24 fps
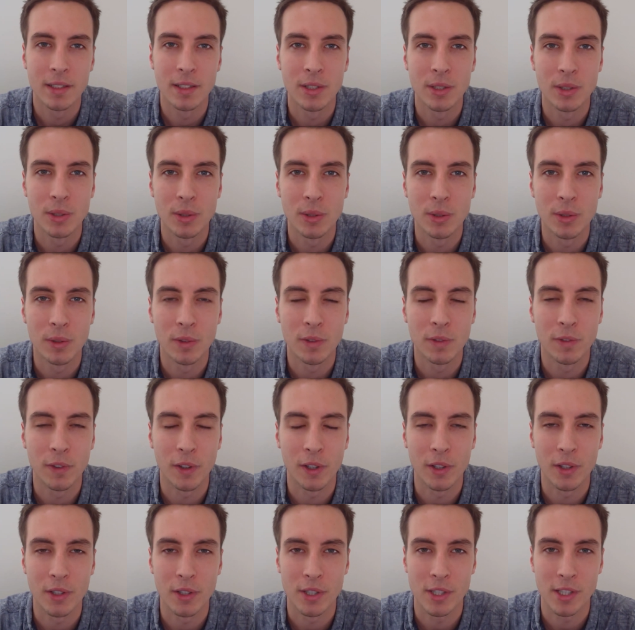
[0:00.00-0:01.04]
to
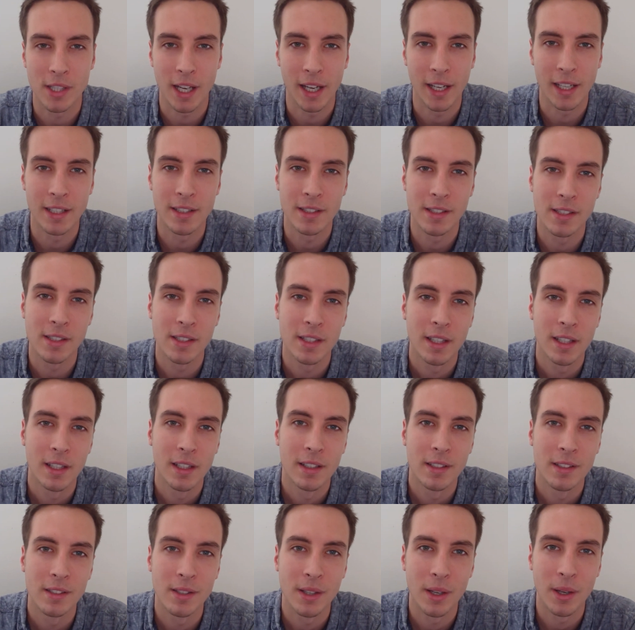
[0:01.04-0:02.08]
further science.
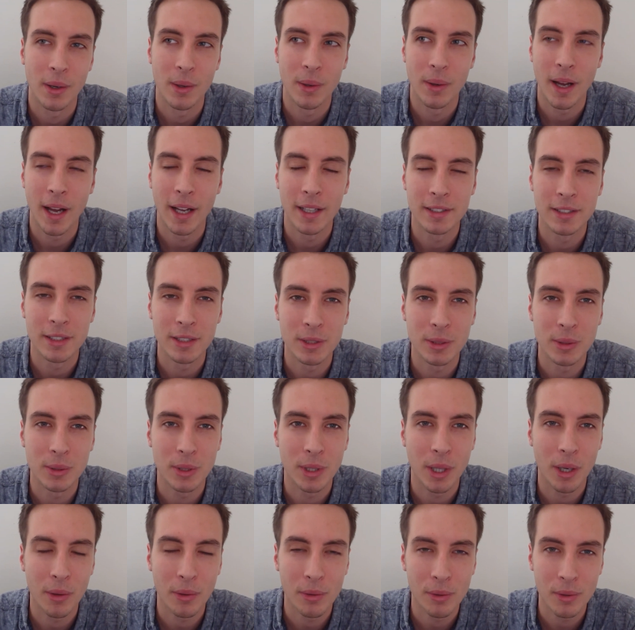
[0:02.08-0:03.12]
So as you
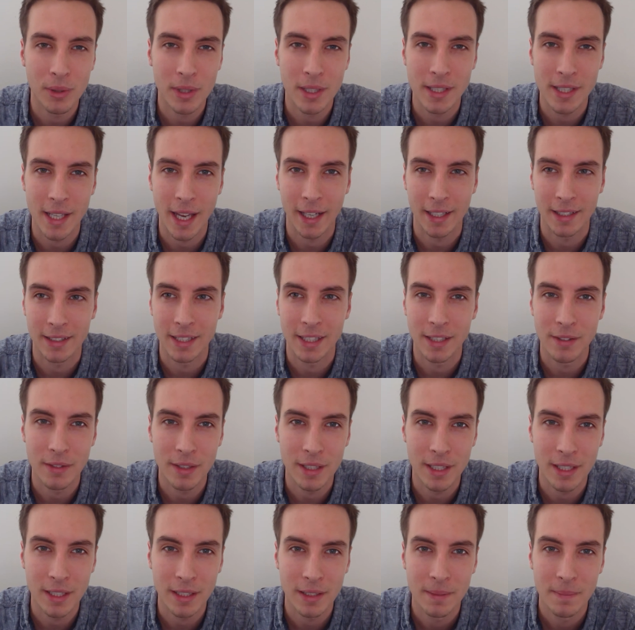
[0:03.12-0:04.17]
go through this
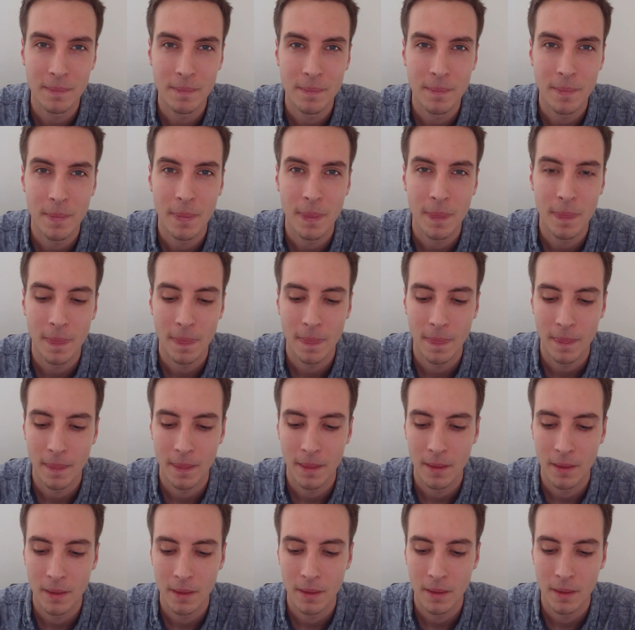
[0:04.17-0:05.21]
activity,
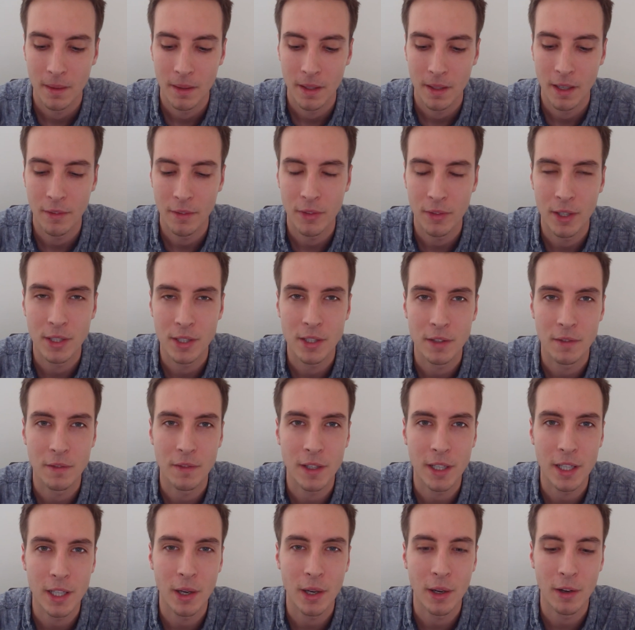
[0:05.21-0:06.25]
if there's a
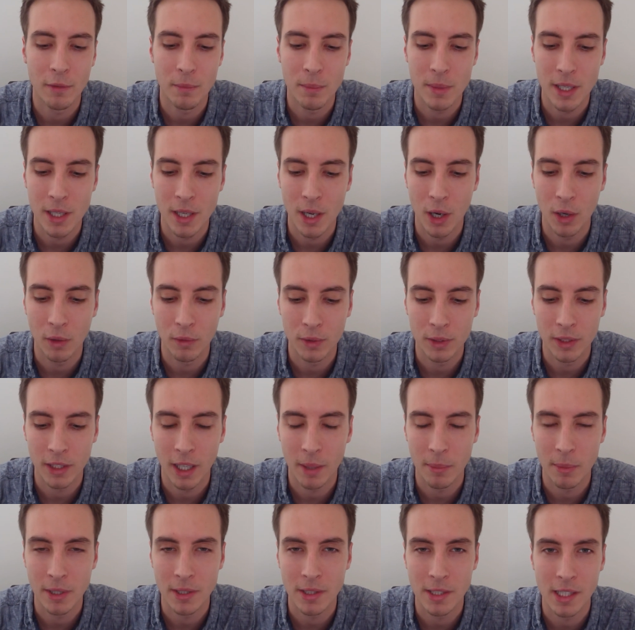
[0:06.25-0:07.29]
video of me
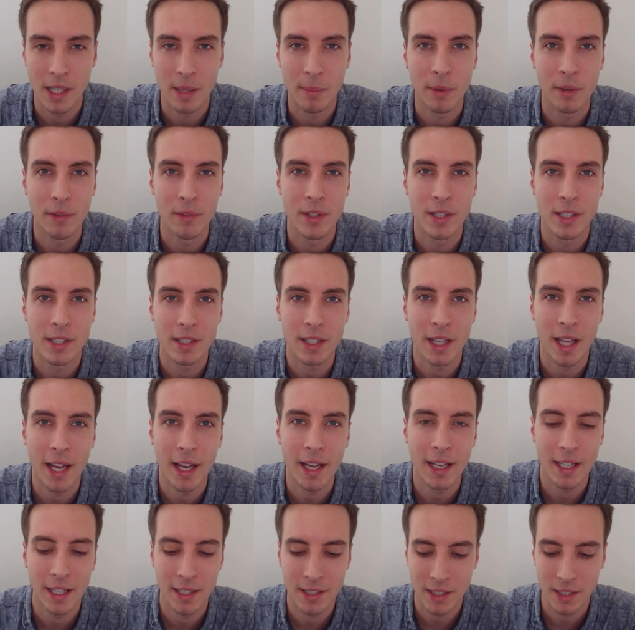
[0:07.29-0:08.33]
overdubbing some of the
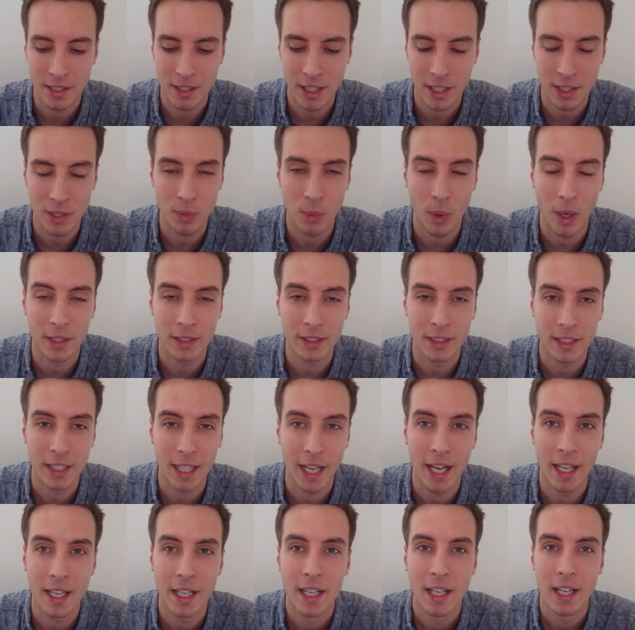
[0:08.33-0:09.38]
slide, I suggest watching
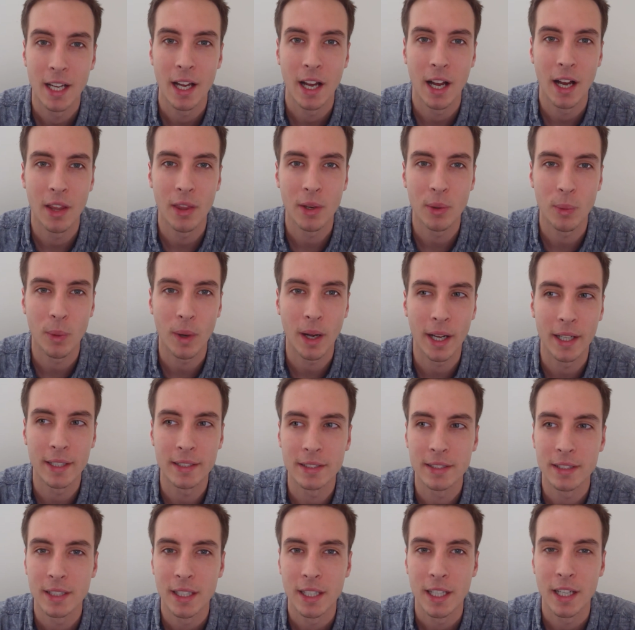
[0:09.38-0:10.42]
that.
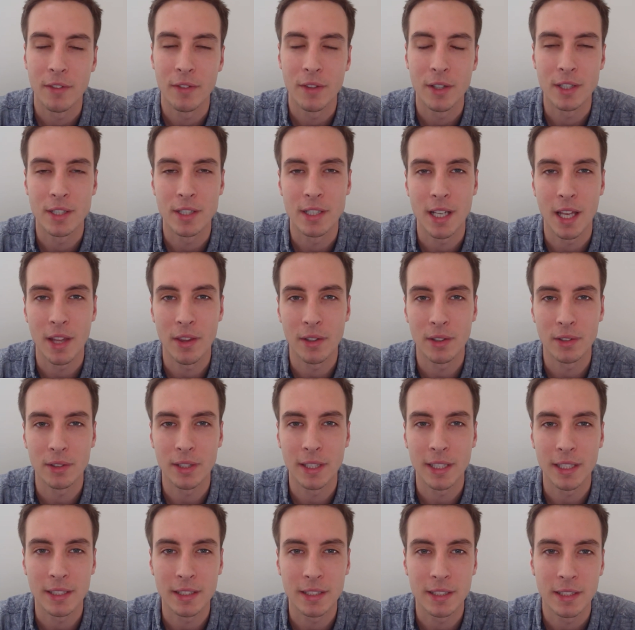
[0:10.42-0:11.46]
Otherwise, if there's another
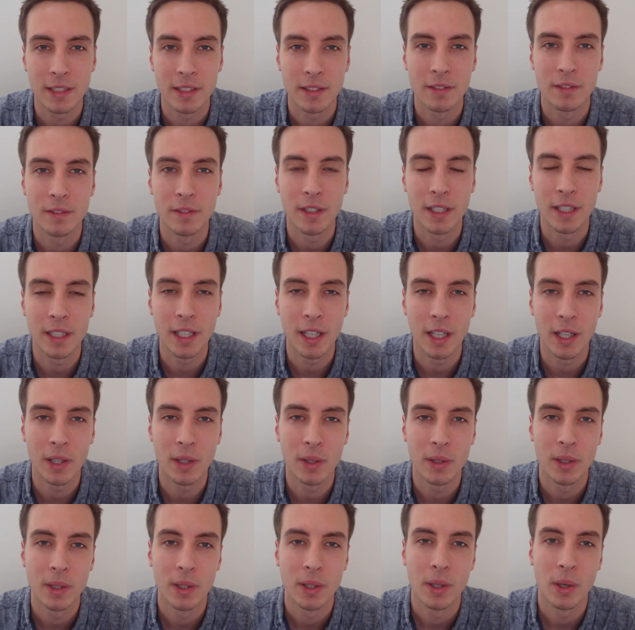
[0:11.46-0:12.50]
linked
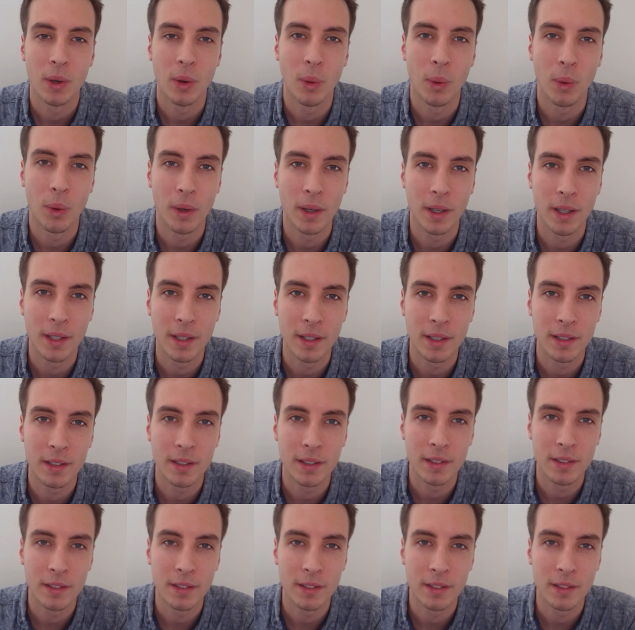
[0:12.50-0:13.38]
video or